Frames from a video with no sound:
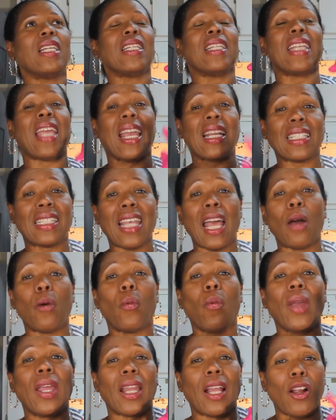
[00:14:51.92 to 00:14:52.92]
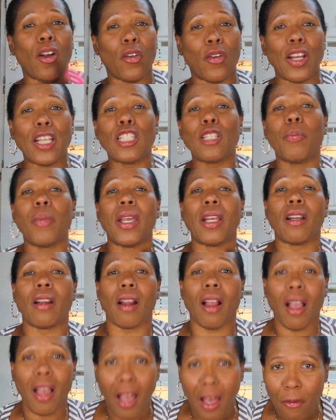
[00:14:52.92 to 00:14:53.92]
The exact way that Grace made
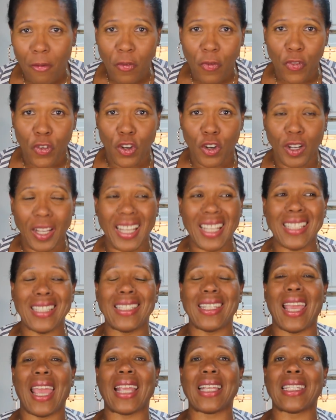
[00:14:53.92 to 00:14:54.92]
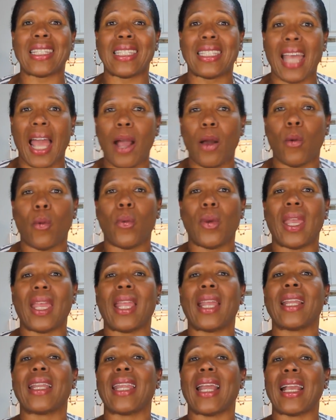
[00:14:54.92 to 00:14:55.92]
her comfort is the exact
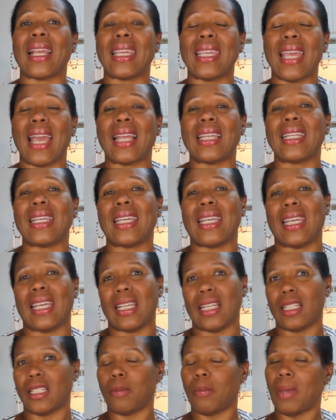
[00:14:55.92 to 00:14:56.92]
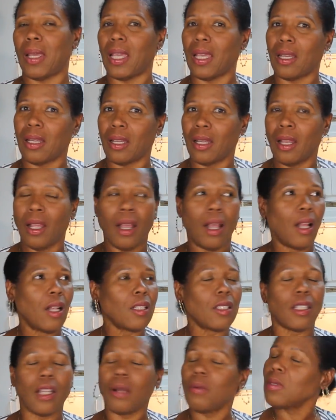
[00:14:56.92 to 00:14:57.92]
way that candy cane is made.
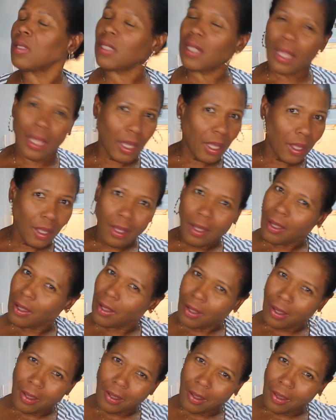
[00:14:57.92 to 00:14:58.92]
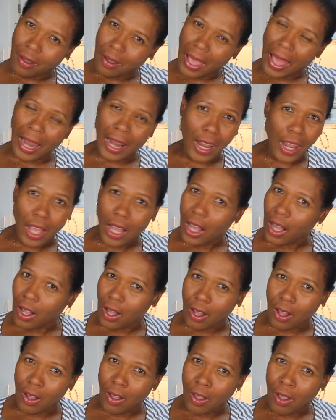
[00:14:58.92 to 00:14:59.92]
So I was like,
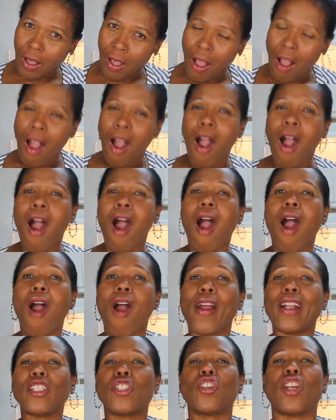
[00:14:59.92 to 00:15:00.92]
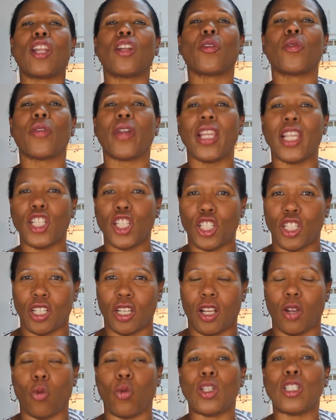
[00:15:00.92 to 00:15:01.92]
hello? Or
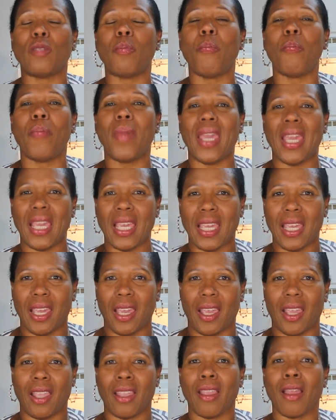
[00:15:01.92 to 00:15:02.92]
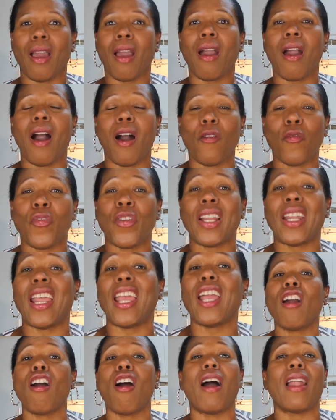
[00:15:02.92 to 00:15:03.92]
generation was making comfort.
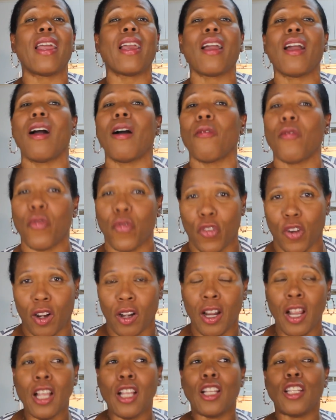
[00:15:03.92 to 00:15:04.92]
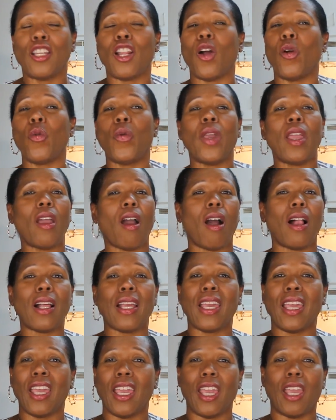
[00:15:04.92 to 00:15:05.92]
called it comfort. Now, we
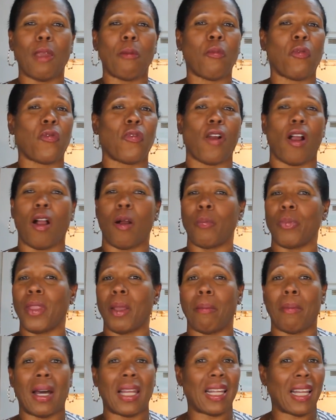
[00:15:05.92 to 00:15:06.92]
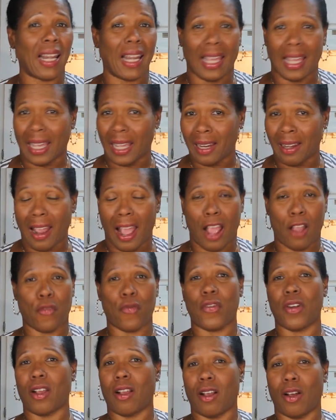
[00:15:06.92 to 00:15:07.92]
all came from the motherland,
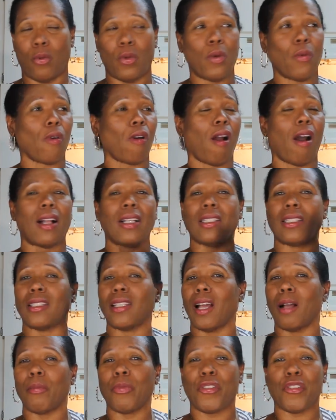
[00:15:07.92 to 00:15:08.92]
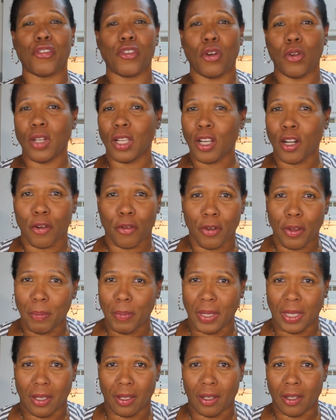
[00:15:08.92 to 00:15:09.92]
Africa. We were all dumped through the
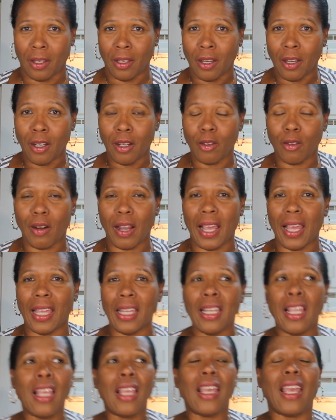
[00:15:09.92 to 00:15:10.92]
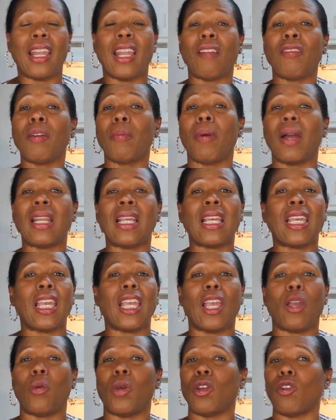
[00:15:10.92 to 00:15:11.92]
Caribbean, right? And everybody
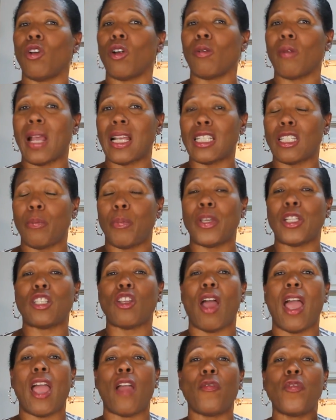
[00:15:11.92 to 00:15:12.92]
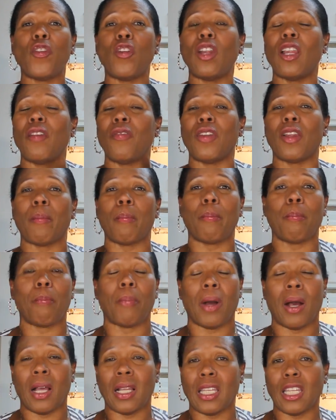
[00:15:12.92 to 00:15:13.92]
came with their own recipe. So if you live in a,
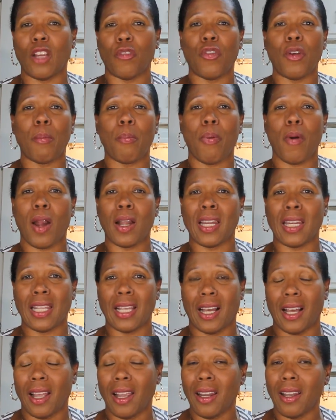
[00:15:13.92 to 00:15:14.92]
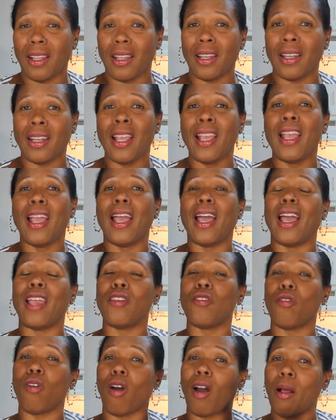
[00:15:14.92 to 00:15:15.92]
a different part of the island and
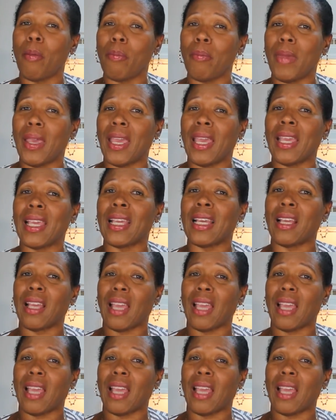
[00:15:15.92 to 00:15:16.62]
you all make